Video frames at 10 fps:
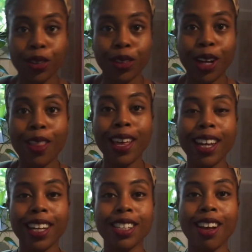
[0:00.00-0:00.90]
now that
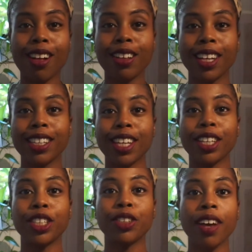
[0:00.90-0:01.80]
it's all nice
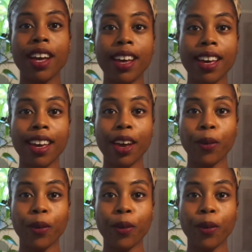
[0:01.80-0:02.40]
and dry,